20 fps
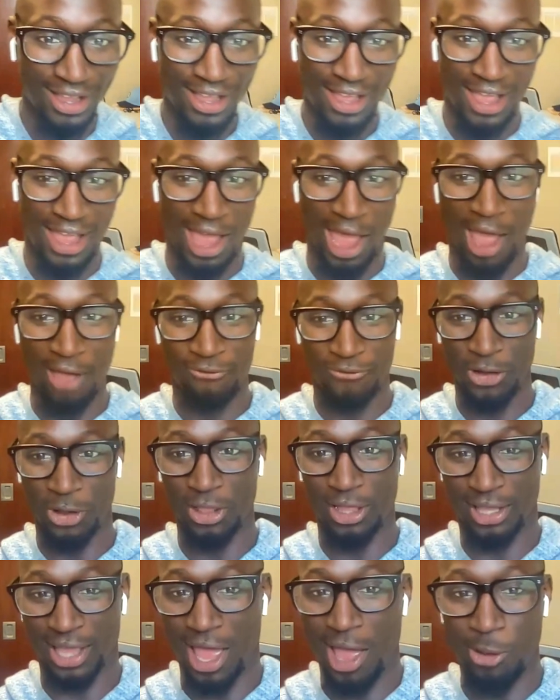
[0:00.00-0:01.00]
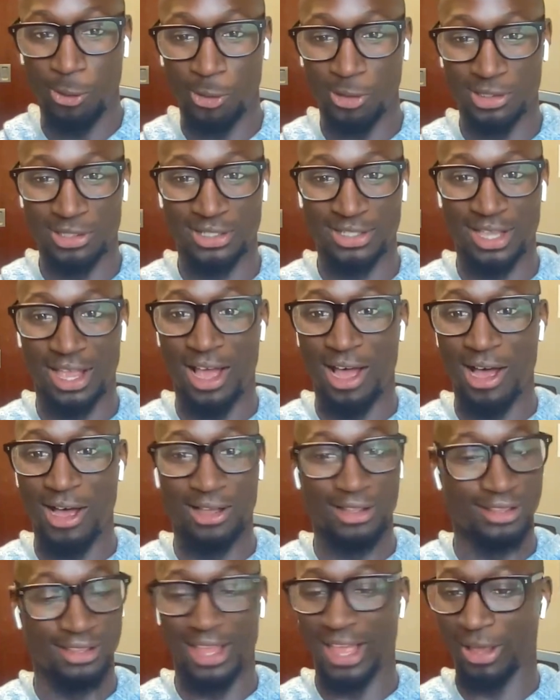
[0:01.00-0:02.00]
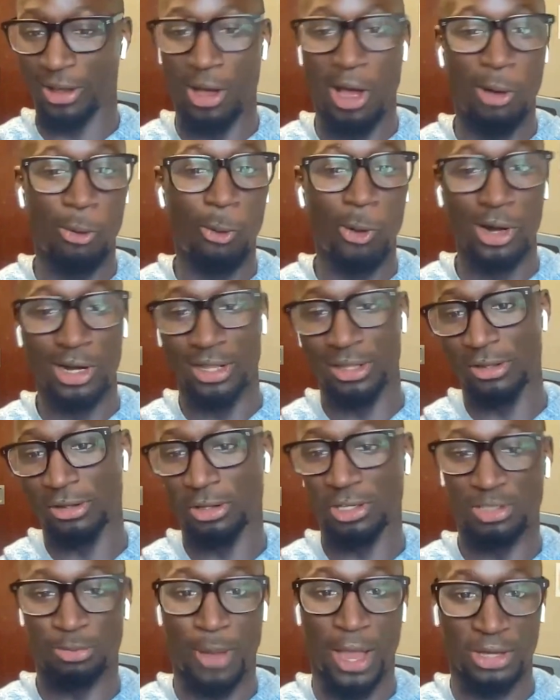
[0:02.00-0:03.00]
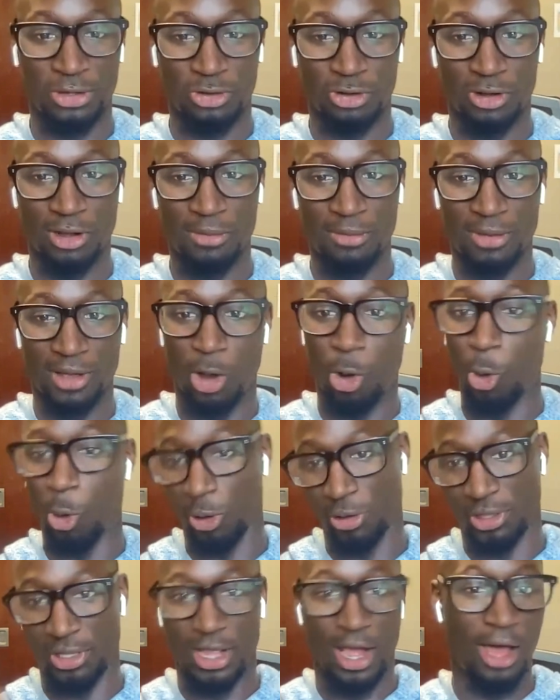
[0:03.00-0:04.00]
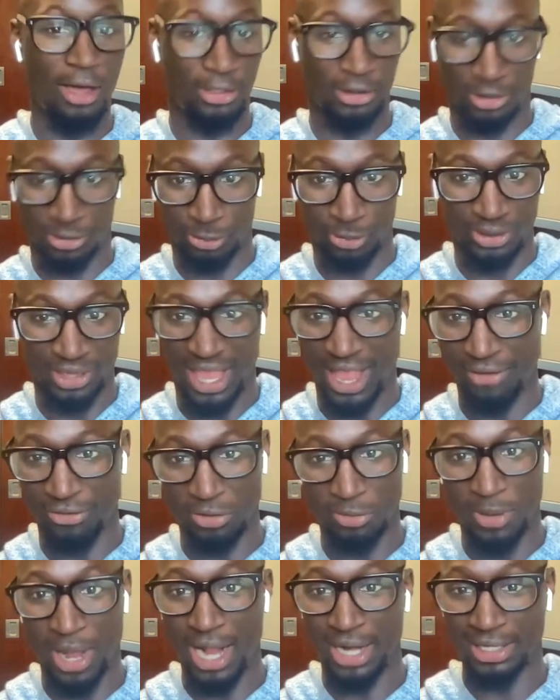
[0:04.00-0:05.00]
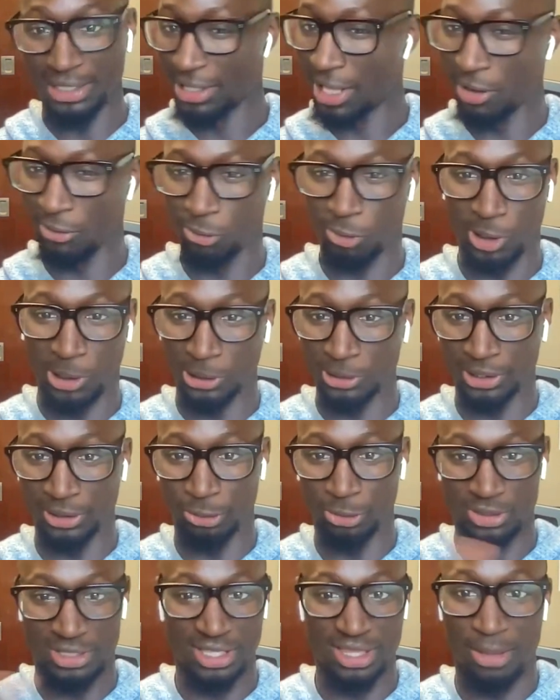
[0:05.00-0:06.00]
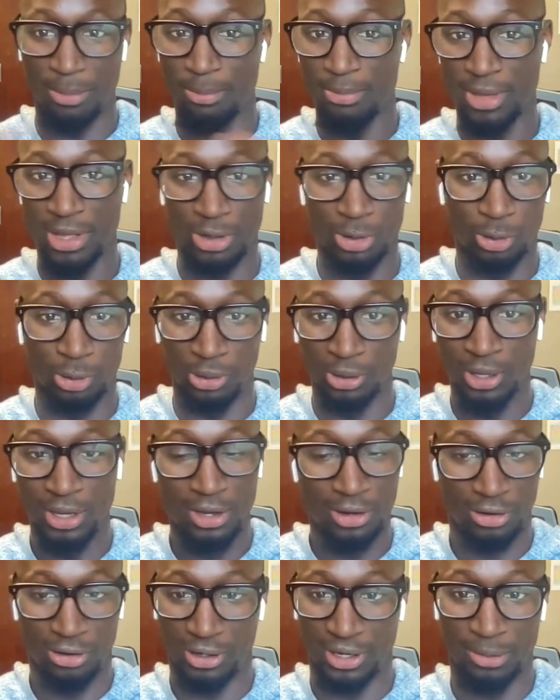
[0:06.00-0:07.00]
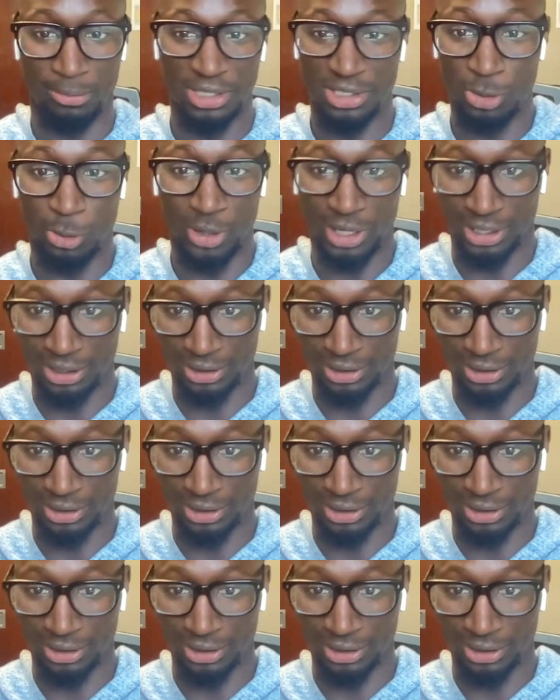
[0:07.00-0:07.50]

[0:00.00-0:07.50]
I felt like I was like on one end of the spectrum or the other with everybody, and I rarely was in the middle or in between.